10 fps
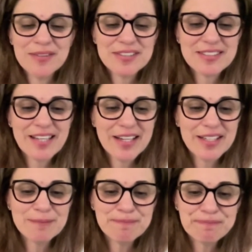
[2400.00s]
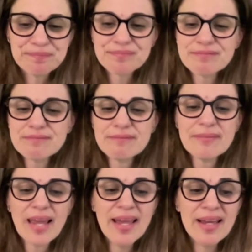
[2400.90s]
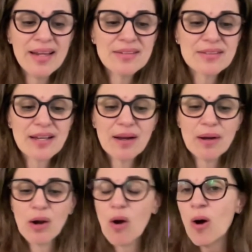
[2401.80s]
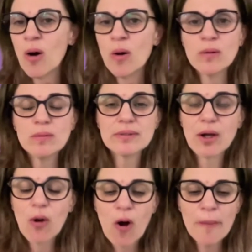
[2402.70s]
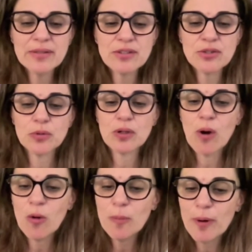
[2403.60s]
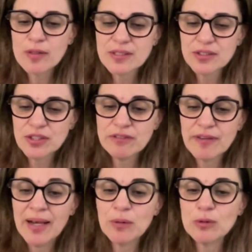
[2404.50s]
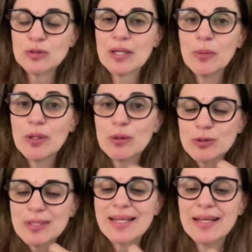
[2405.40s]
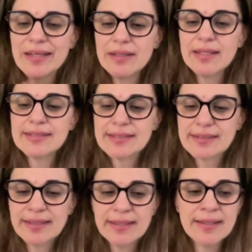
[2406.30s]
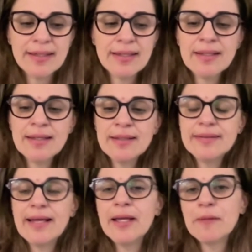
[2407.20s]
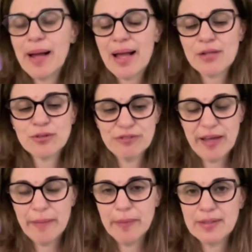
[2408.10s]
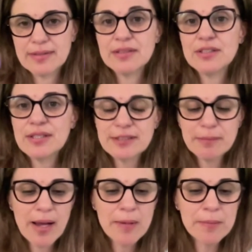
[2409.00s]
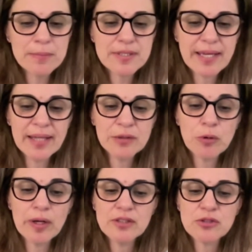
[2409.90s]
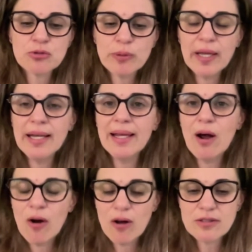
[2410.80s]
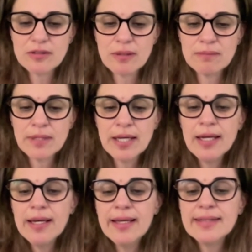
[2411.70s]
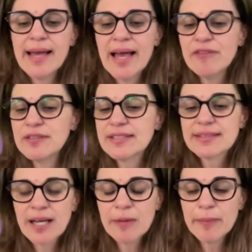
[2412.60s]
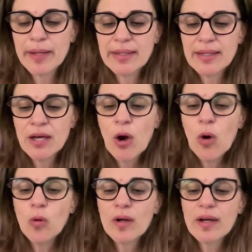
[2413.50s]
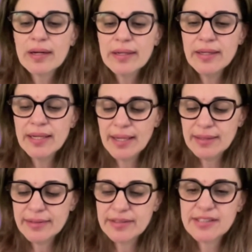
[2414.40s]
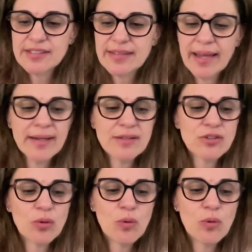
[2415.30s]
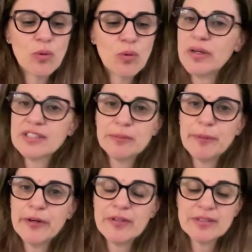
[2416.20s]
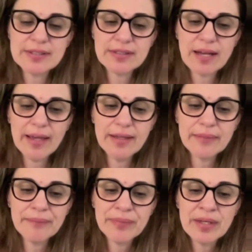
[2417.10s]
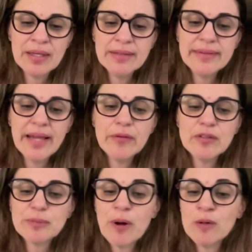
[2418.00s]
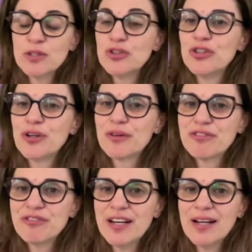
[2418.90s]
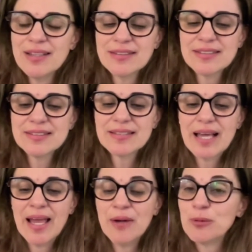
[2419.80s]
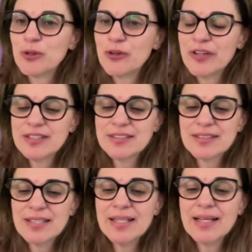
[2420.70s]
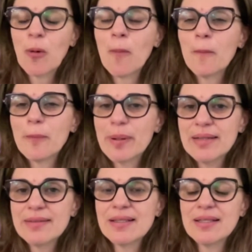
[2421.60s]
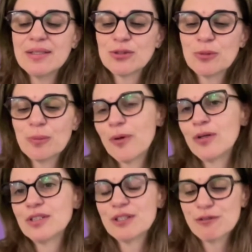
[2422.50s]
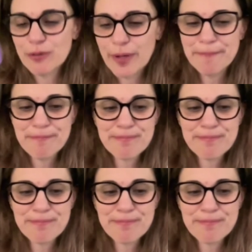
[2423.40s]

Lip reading: study, and all the comments were all positive, and we could clearly see the impact on families. This mom said what is really awesome is having somebody who clearly understands what your experience is like. They responded to your feelings and worries in a completely supportive way.